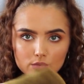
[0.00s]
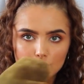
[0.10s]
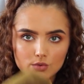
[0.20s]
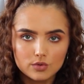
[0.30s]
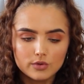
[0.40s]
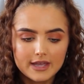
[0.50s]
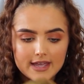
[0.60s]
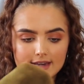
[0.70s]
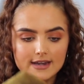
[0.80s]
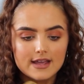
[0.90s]
all
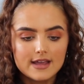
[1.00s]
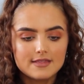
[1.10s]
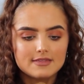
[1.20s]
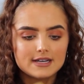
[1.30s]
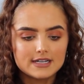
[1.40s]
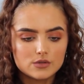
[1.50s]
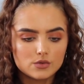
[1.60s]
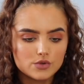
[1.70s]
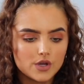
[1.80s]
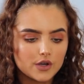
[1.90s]
in the little
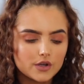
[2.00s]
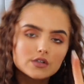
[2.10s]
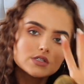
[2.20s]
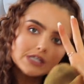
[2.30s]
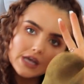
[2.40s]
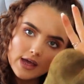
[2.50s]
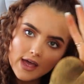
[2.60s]
nooks